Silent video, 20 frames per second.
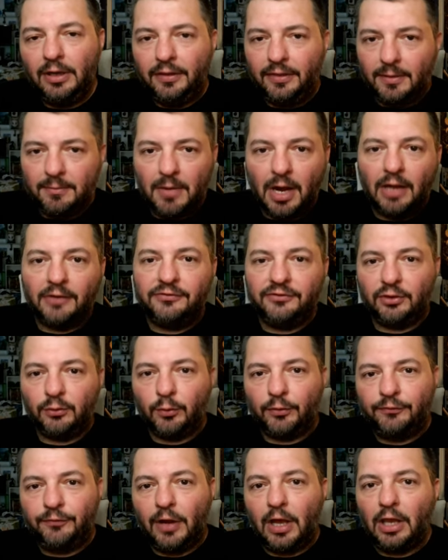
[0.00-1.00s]
The monster
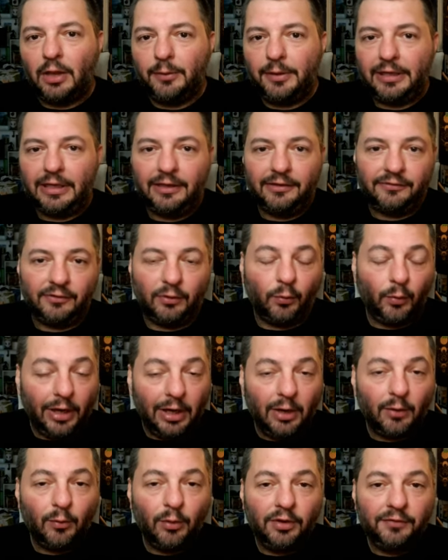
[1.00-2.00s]
we're following is a
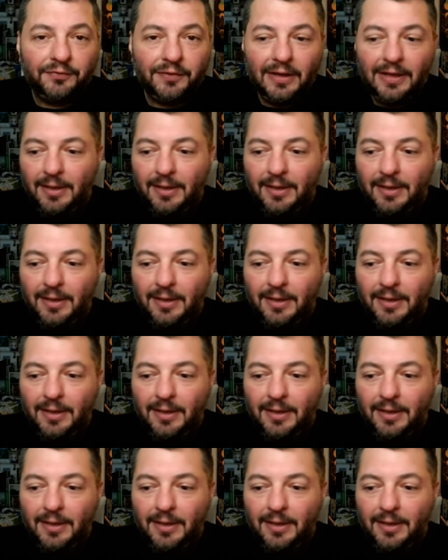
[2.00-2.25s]
werewolf,